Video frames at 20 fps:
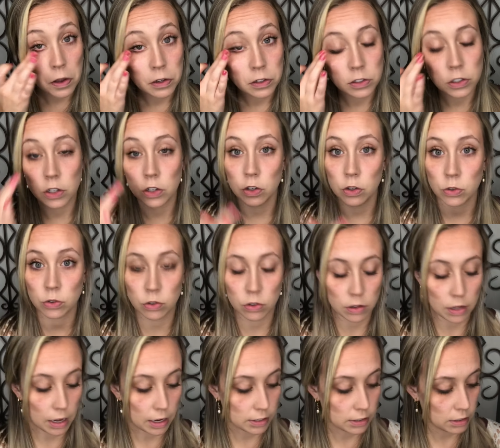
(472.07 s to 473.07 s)
to
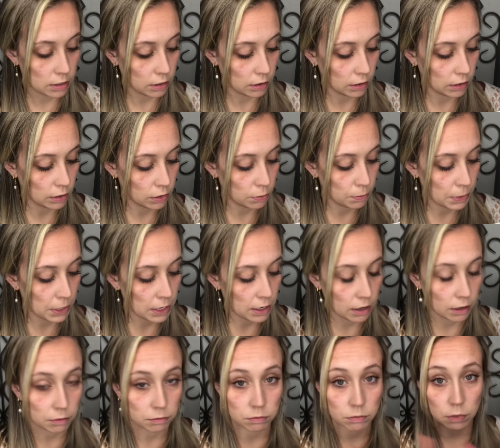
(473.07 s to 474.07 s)
neutralize it a little bit.
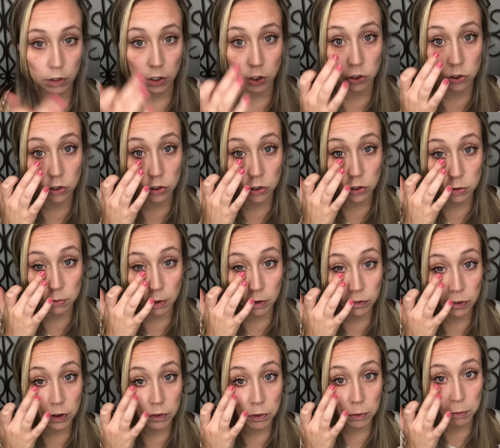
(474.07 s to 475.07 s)
I usually use my
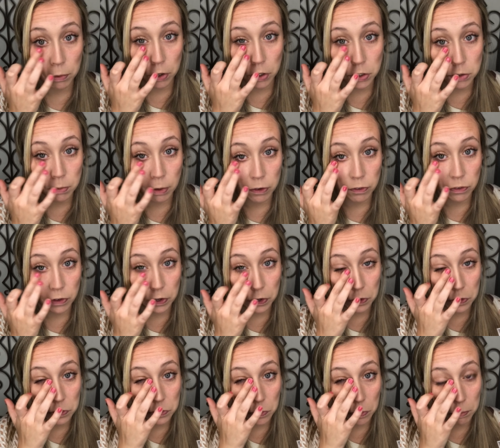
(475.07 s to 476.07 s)
favorite brush, my
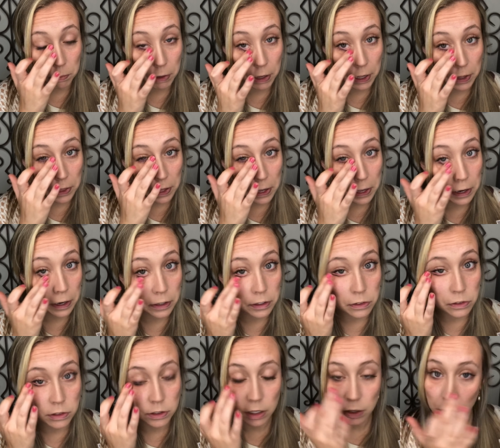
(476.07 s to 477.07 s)
finger, to apply that, and I
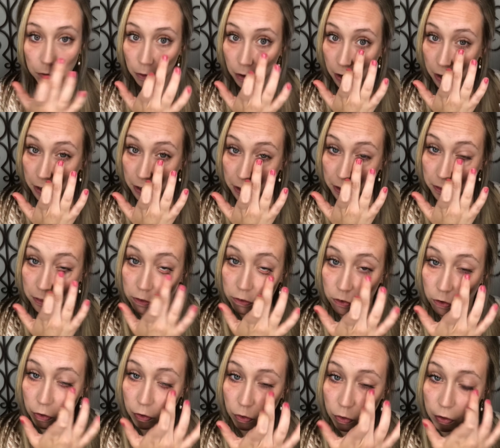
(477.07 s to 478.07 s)
do stay right in the
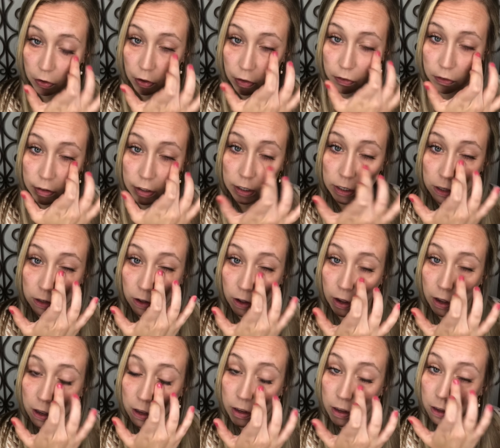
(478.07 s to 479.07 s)
circle. It doesn't take a
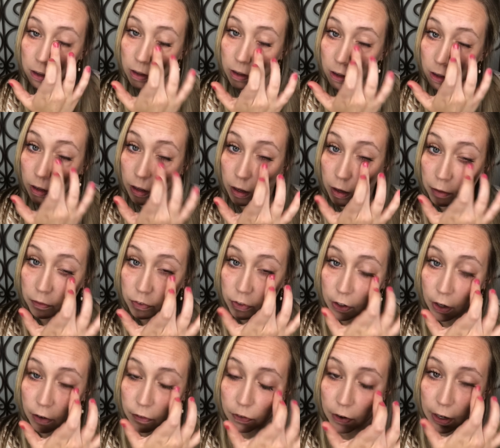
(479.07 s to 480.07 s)
lot. If you
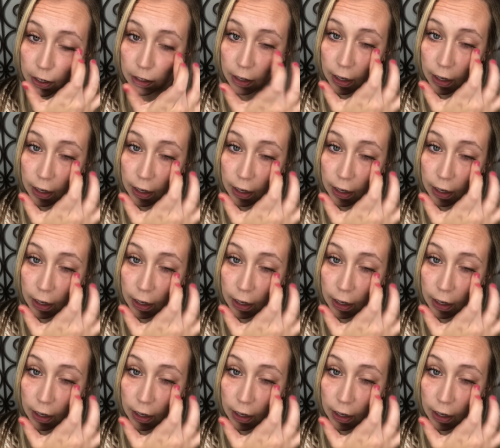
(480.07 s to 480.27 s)
got fine